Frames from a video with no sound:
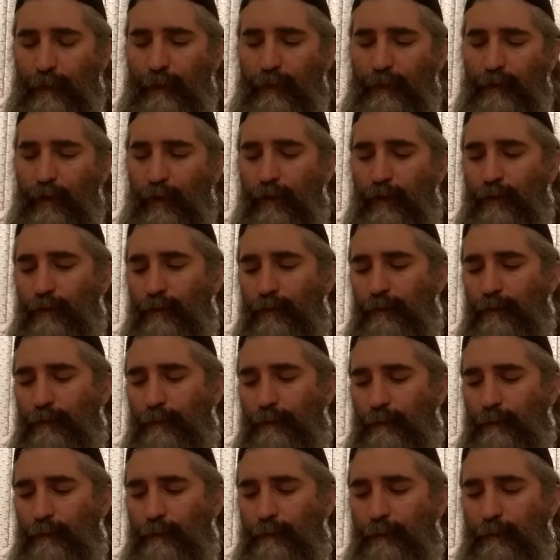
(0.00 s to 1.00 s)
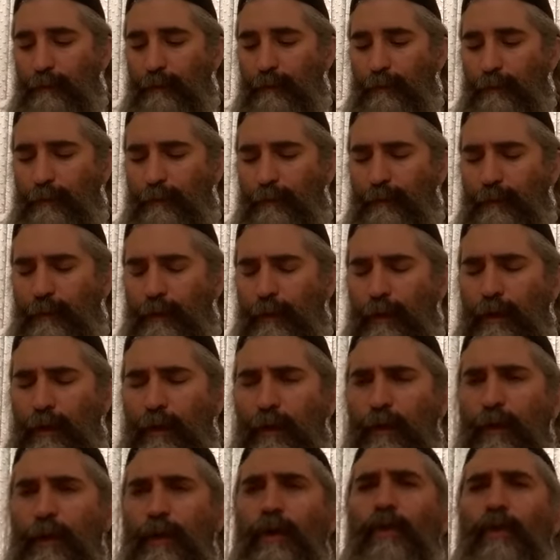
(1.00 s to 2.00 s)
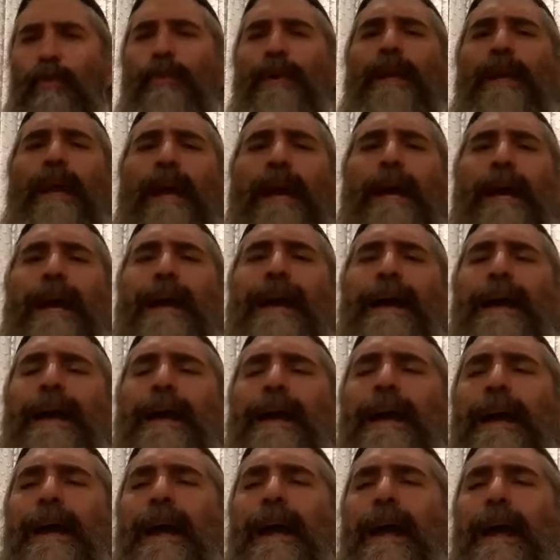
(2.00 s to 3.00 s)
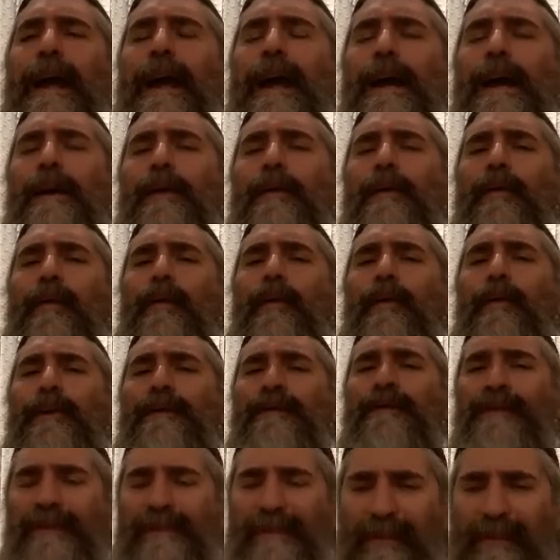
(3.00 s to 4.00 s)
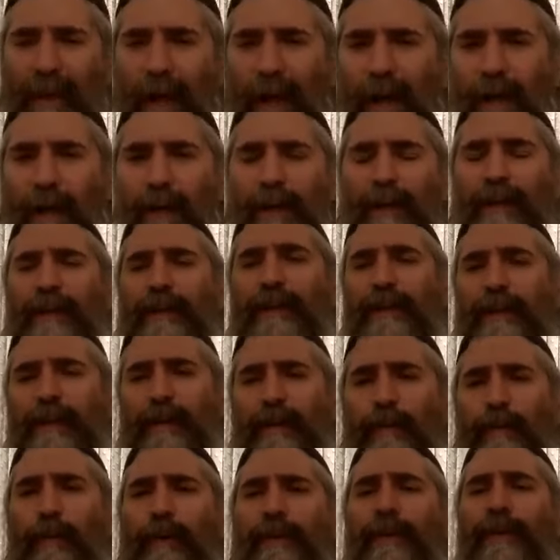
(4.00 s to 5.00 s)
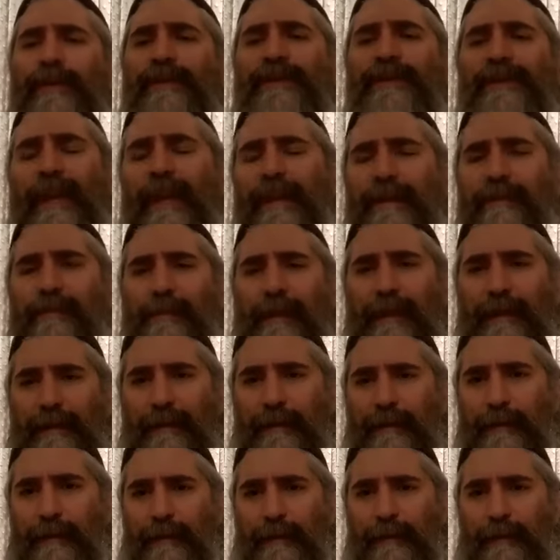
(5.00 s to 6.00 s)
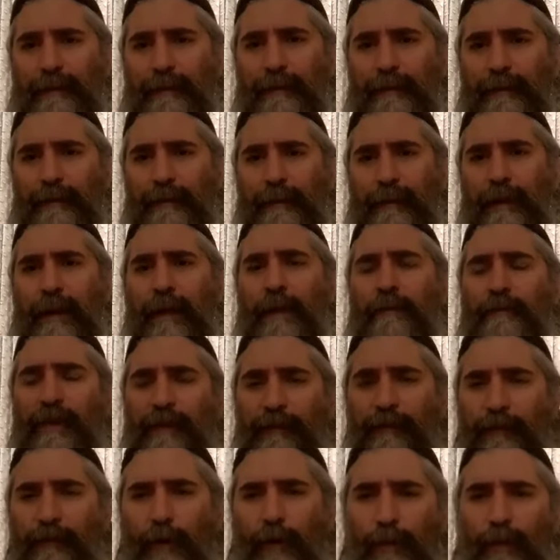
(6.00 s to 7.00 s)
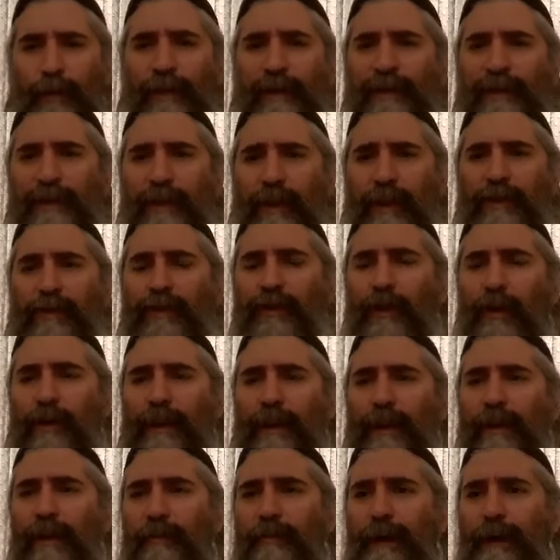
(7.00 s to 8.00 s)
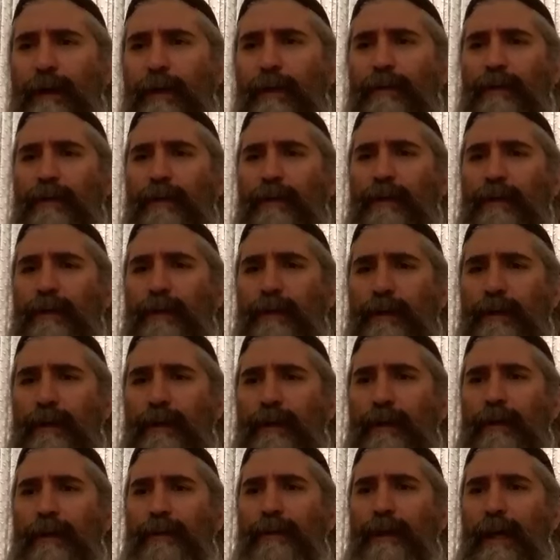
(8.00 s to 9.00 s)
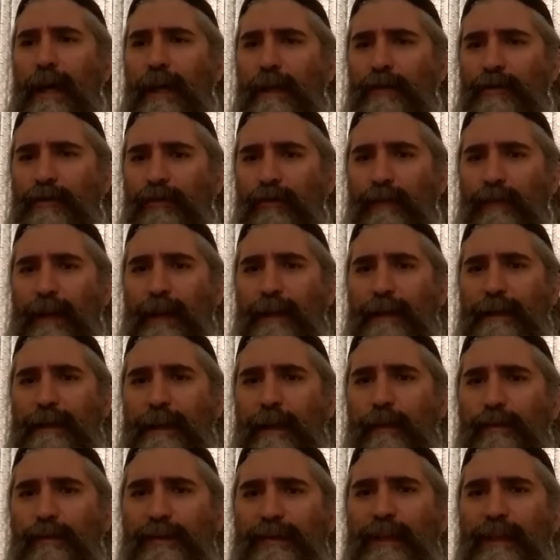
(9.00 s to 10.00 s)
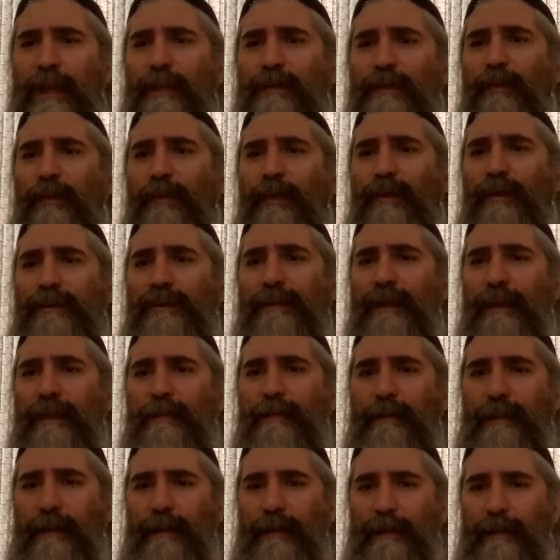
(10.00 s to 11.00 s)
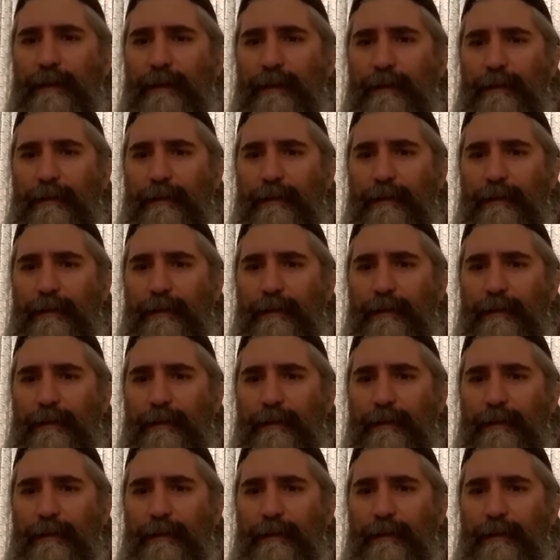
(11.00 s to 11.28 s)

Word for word: So we, we start with a statement before we start talking about the actual Agadah, we start with a statement.